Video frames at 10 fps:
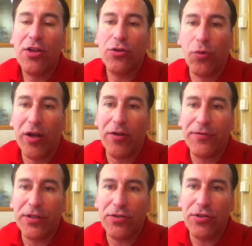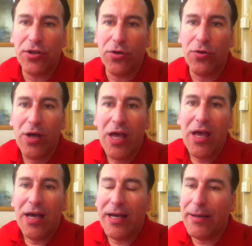12 to 2.
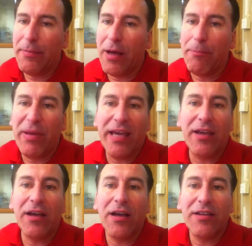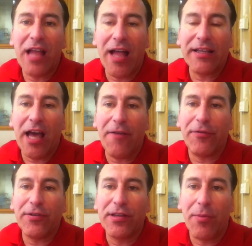Uh, a big
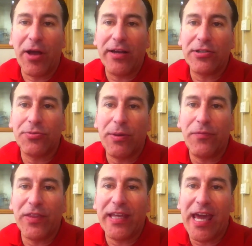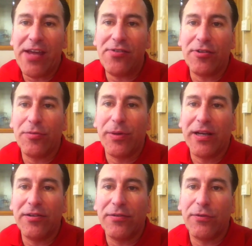non-conference doubleheader sweep for the Cajuns
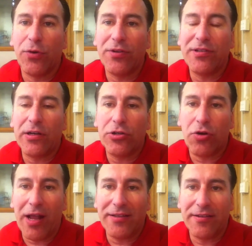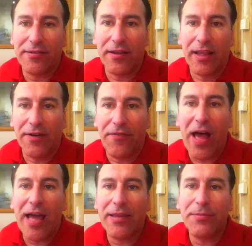because, of course, they're trying to
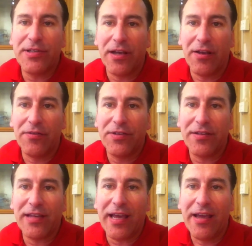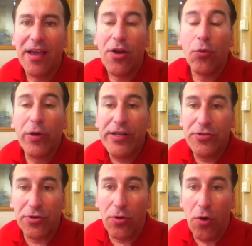solidify themselves as a
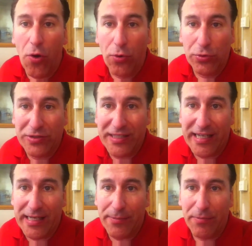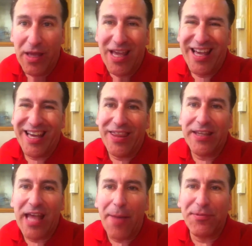regional host team. Uh, the
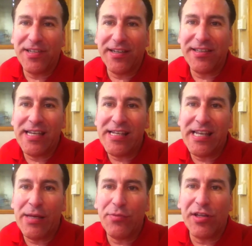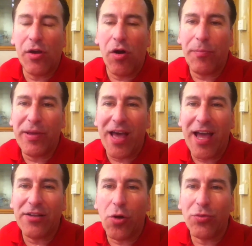top 16 teams in the
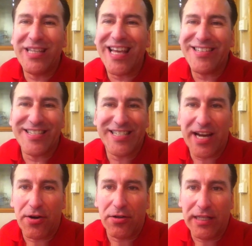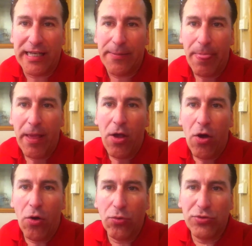RPI don't necessarily
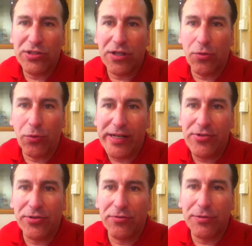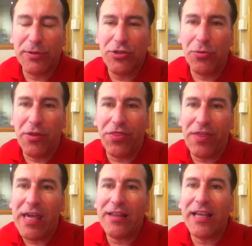host uh, regionals, but you would
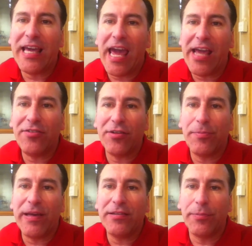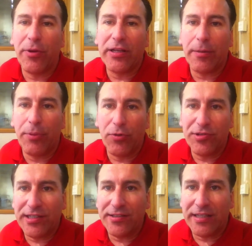think the Cajuns, based upon their
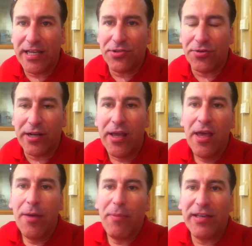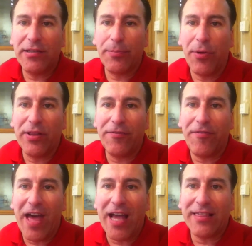postseason history, based upon the
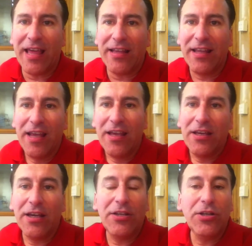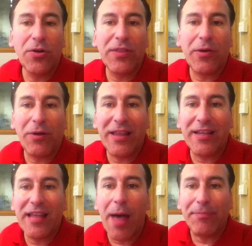fact that uh, you know they're in the
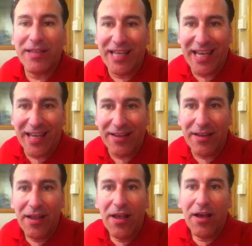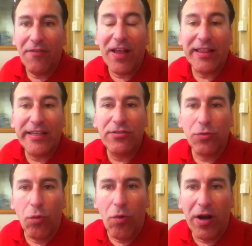top ten of at least
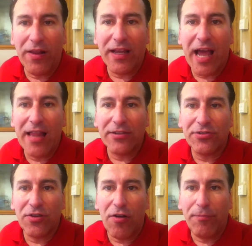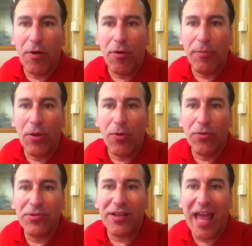one of the college softball
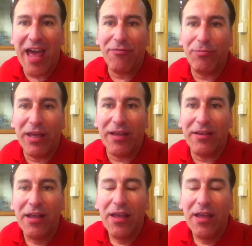polls and have been